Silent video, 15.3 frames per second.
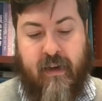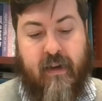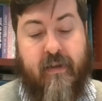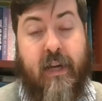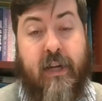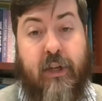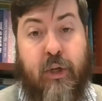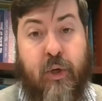
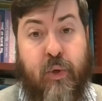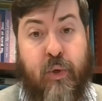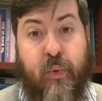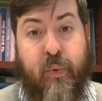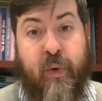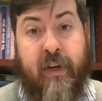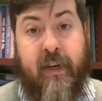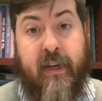Then
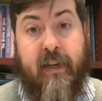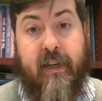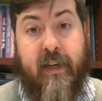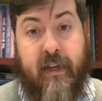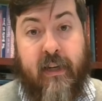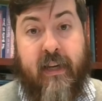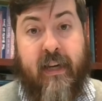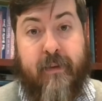you
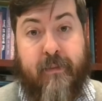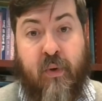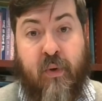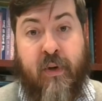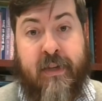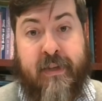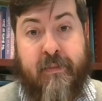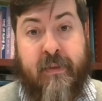can keep
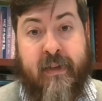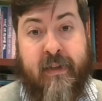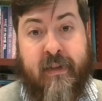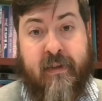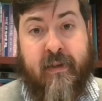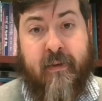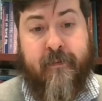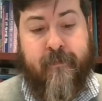
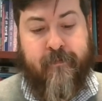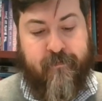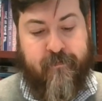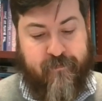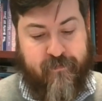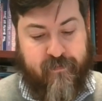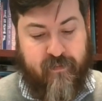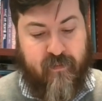Christmas.
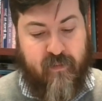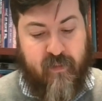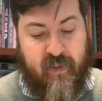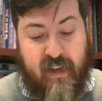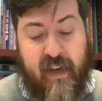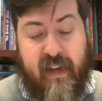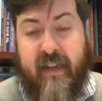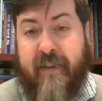
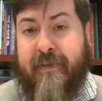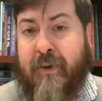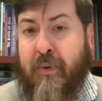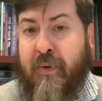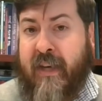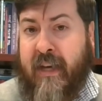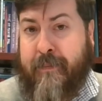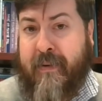And if you
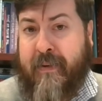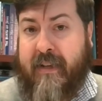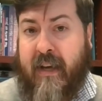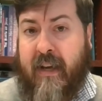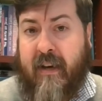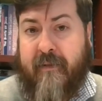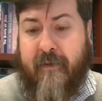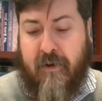keep it
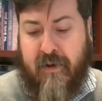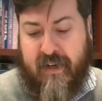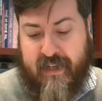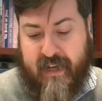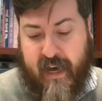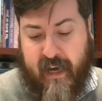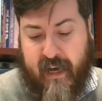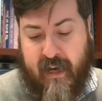for a
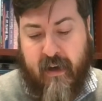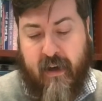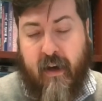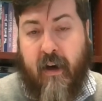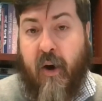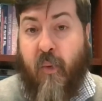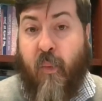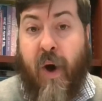day,
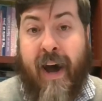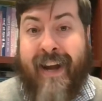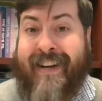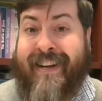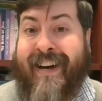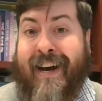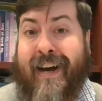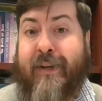why
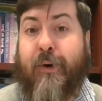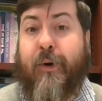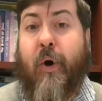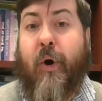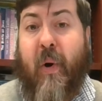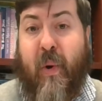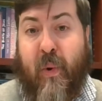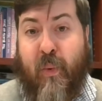not
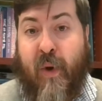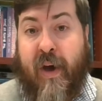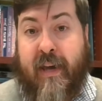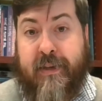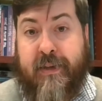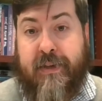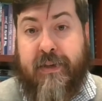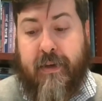
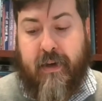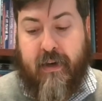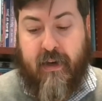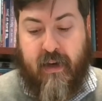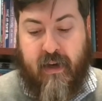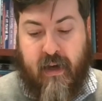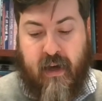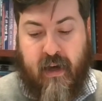always?
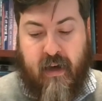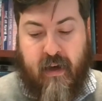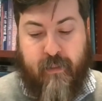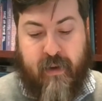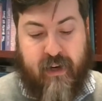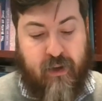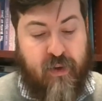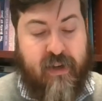
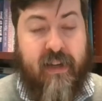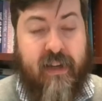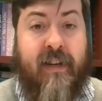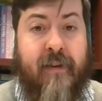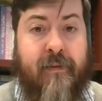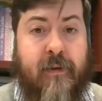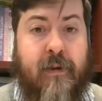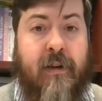But you can
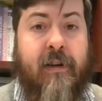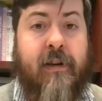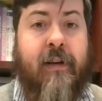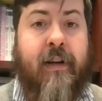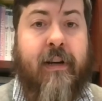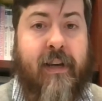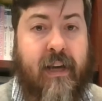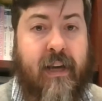never
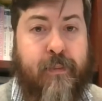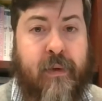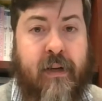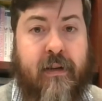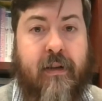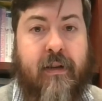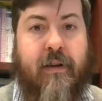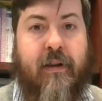keep
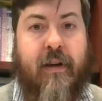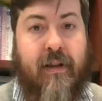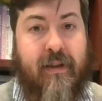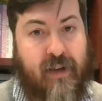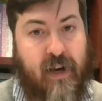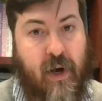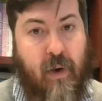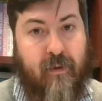it
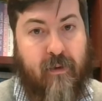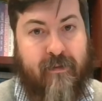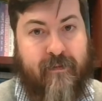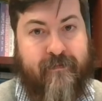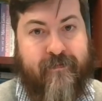alone.